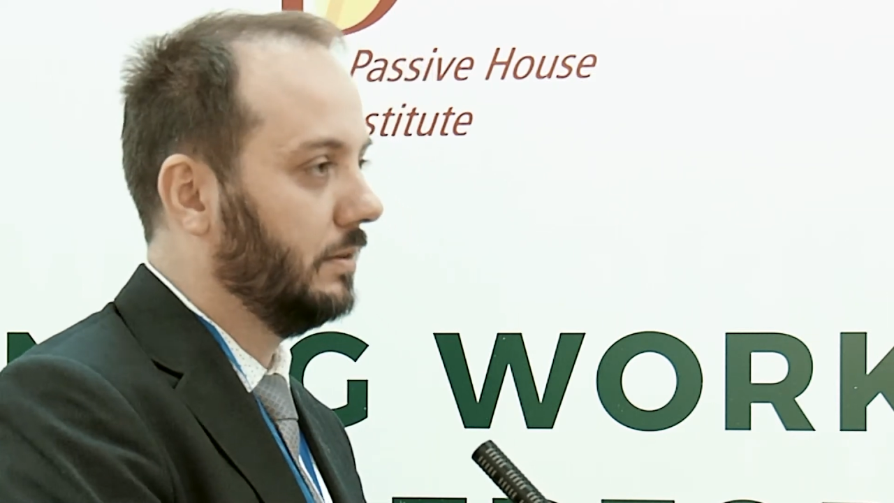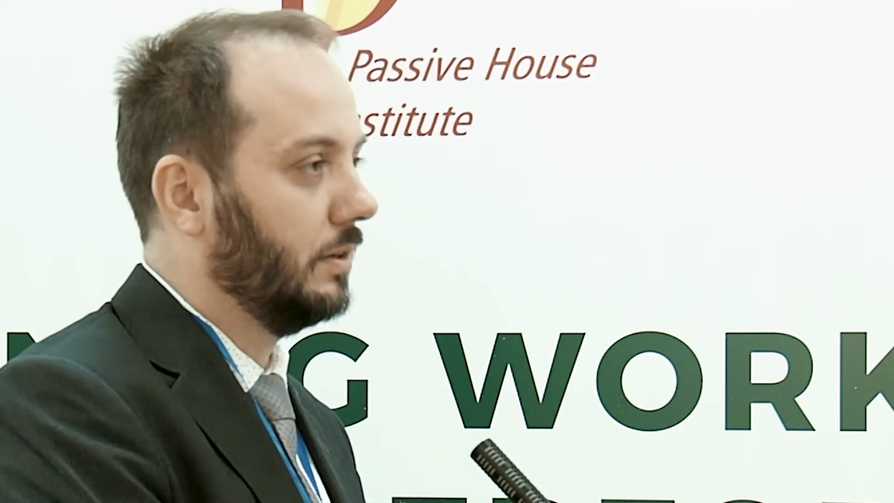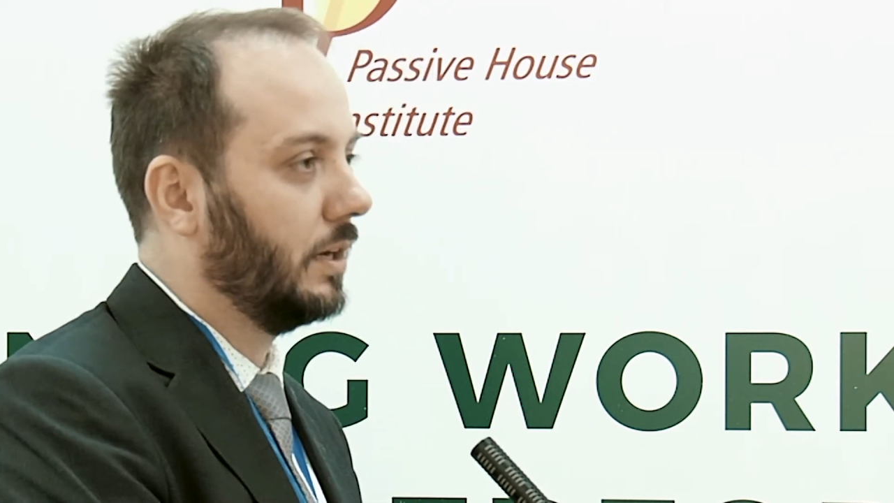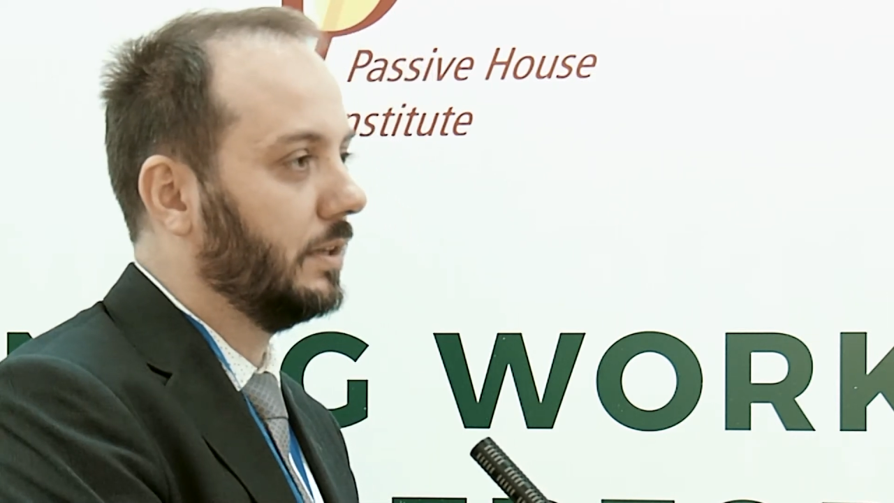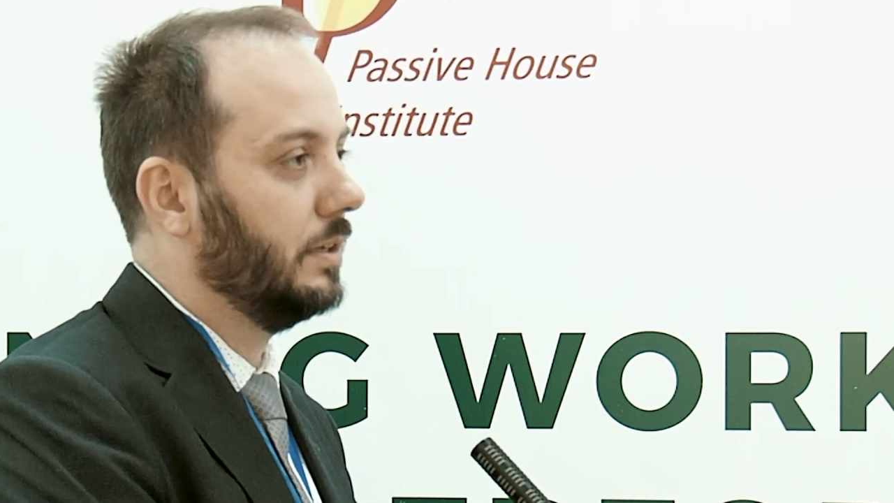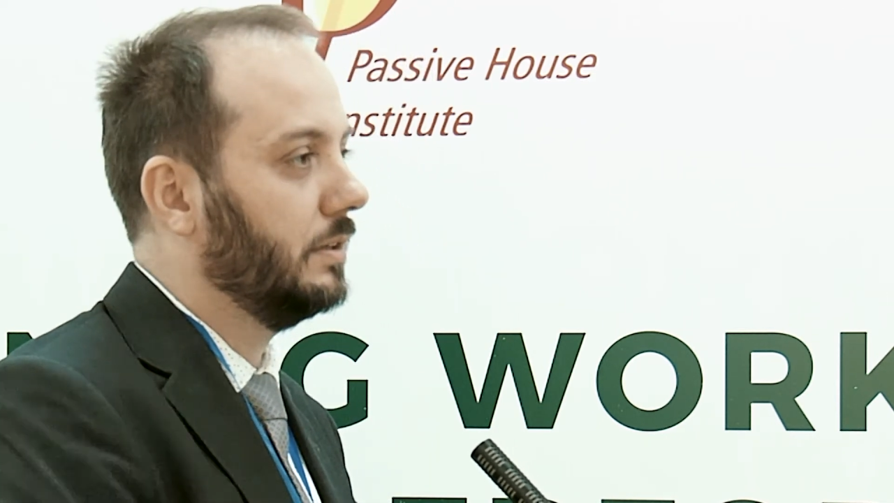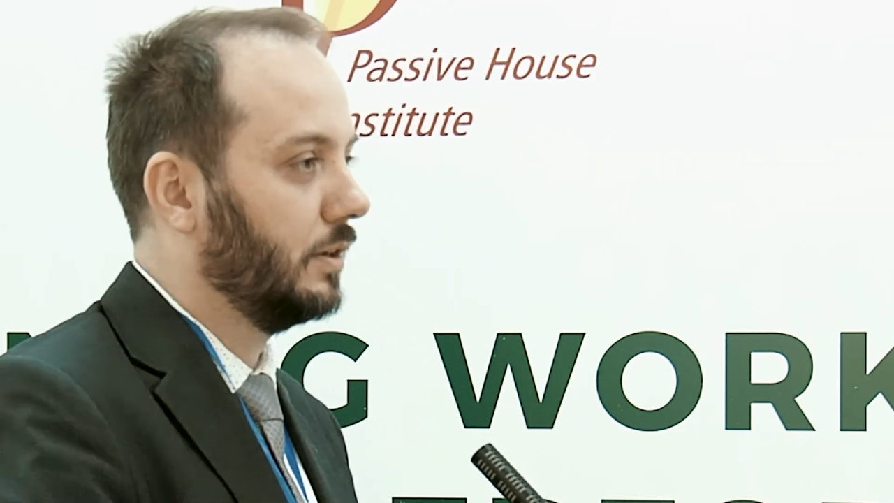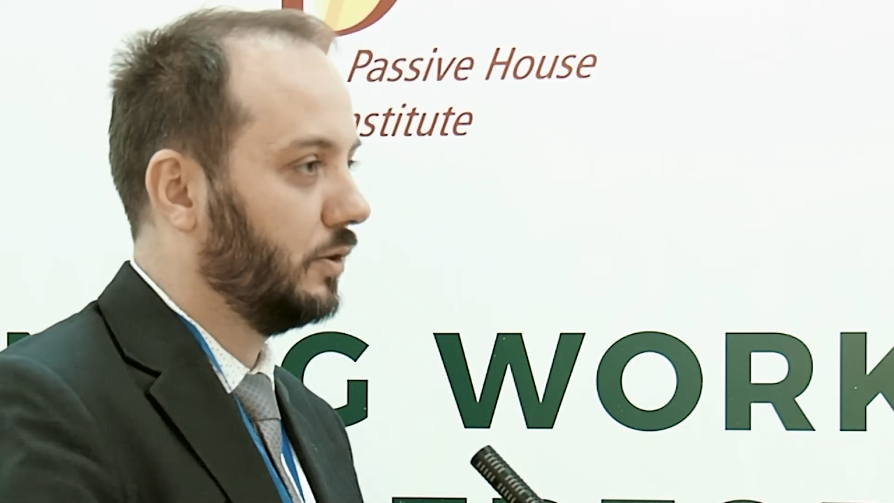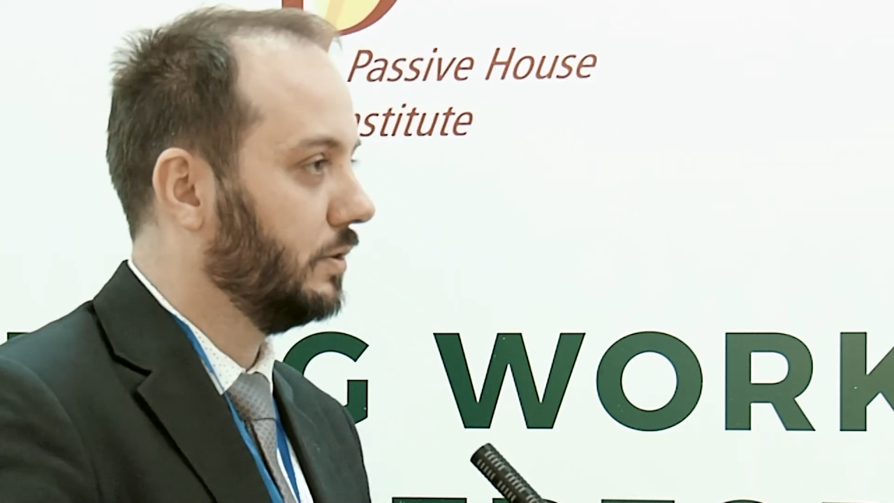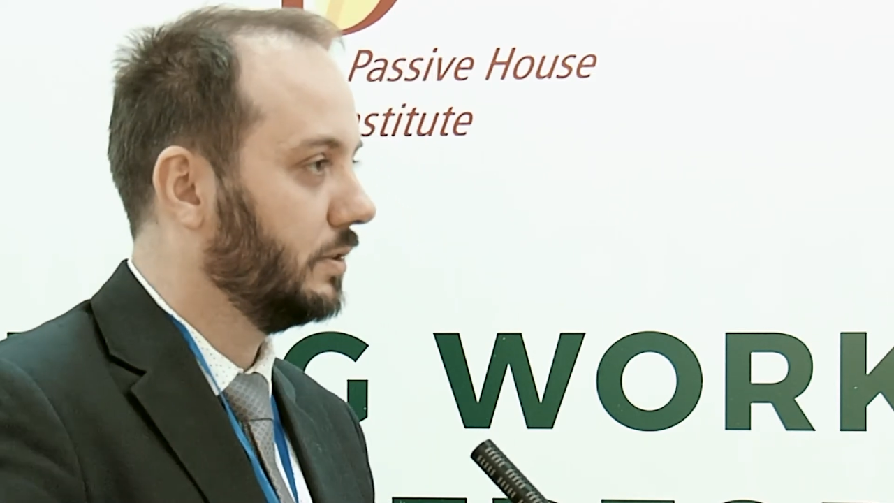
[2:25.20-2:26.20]
cutting the
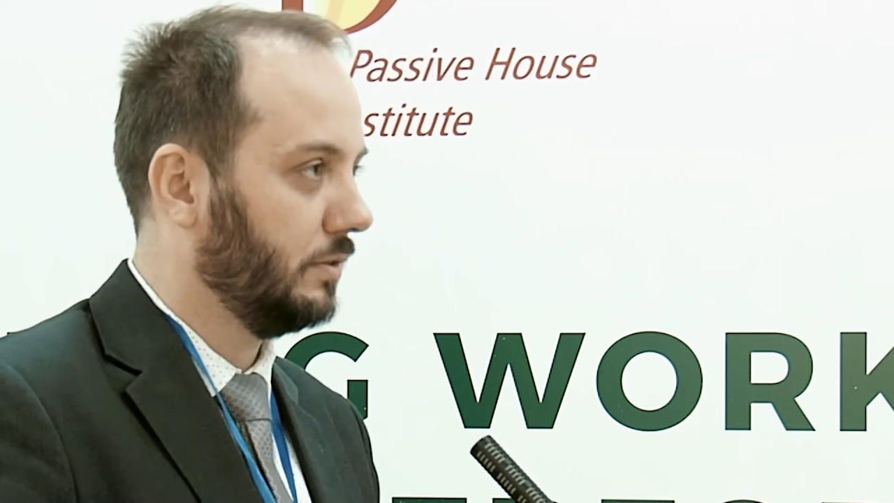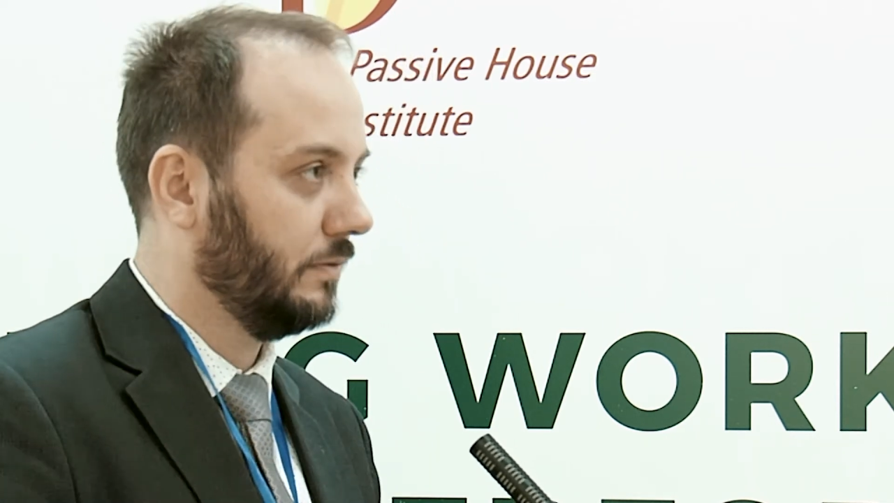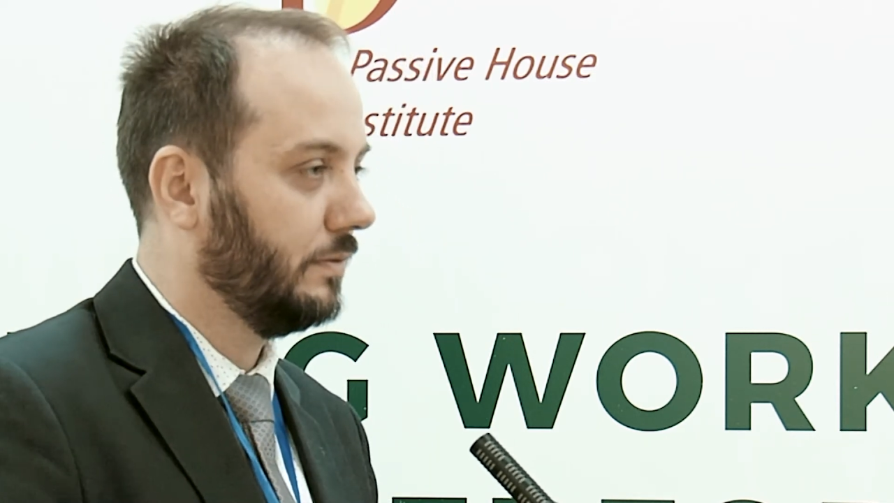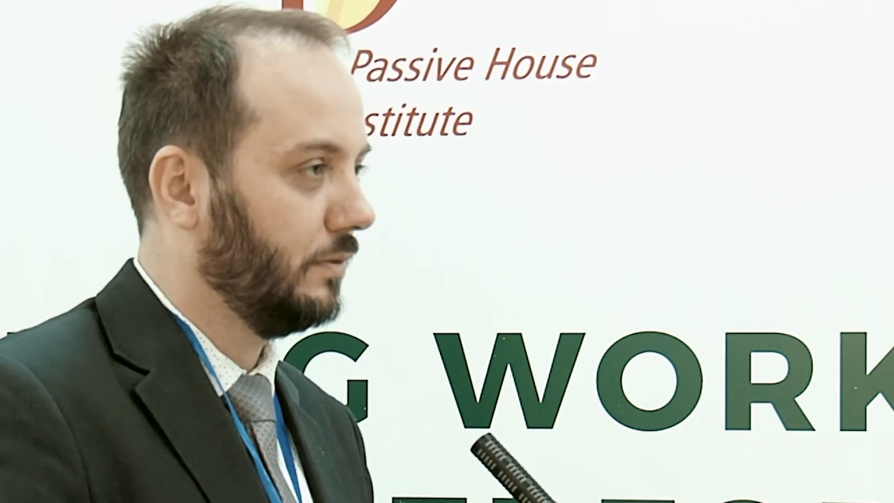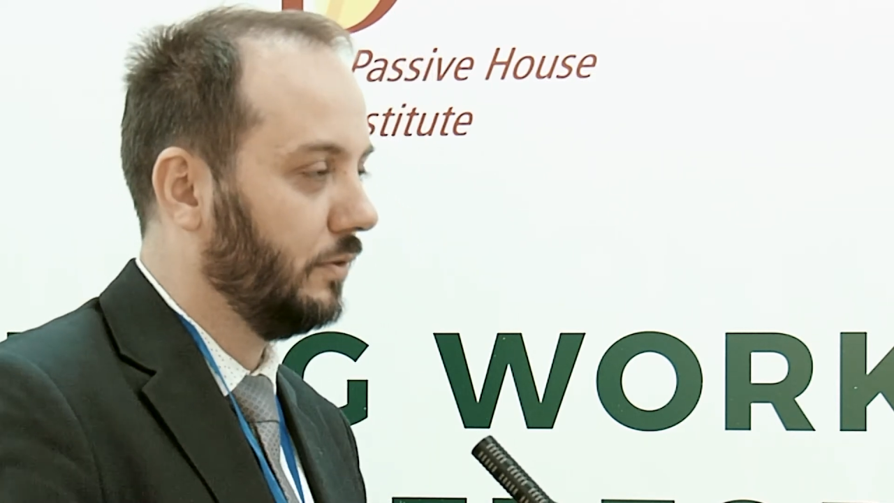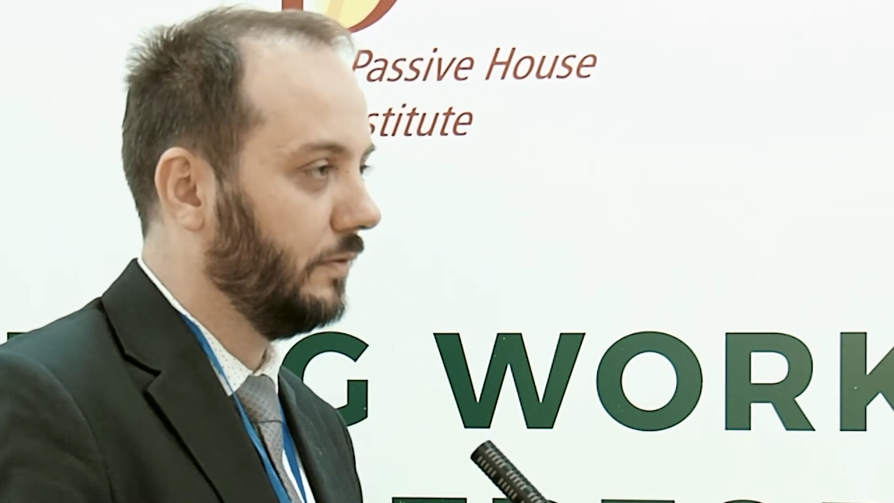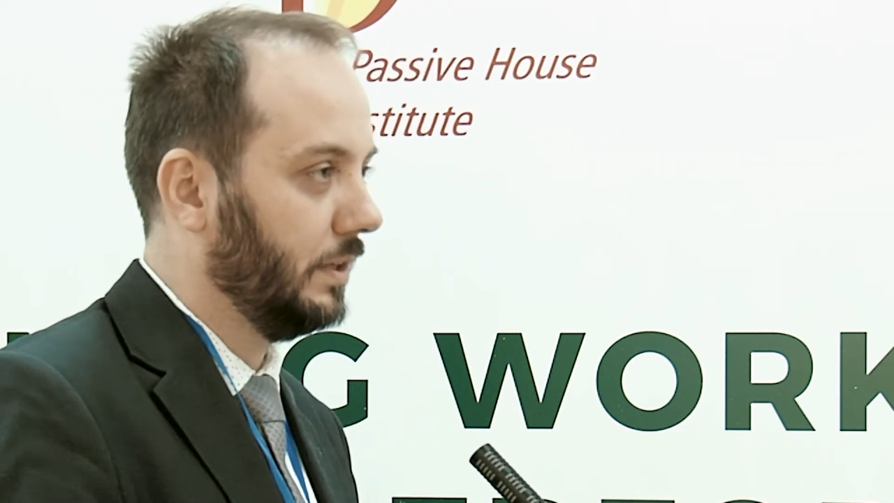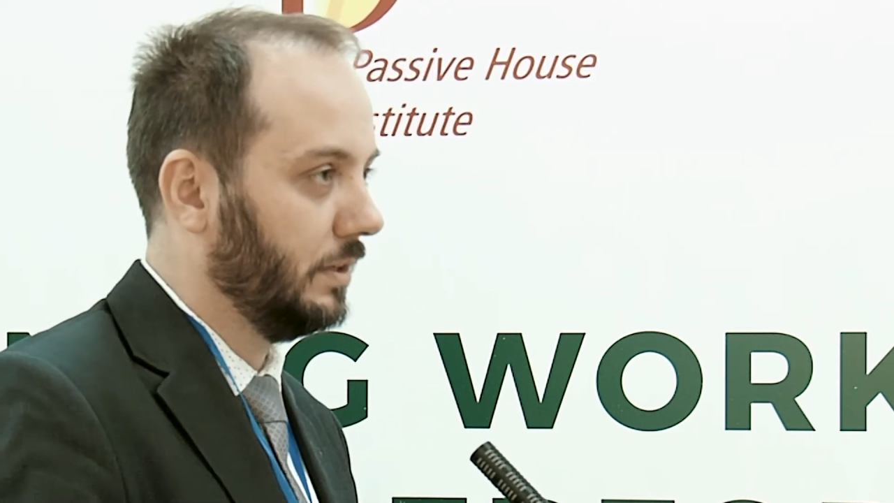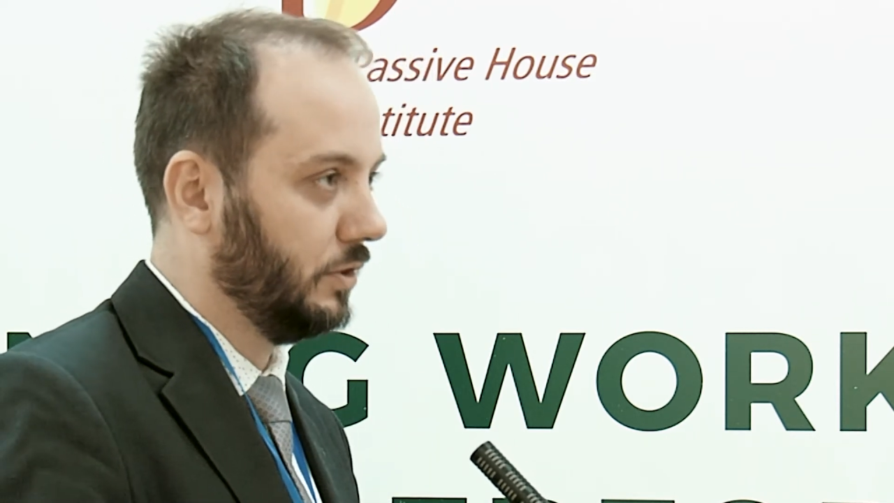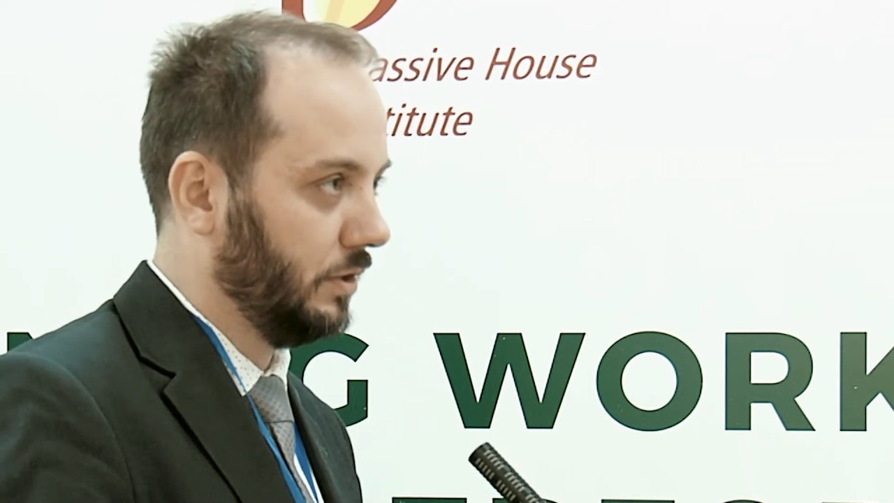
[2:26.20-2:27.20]
cost of energy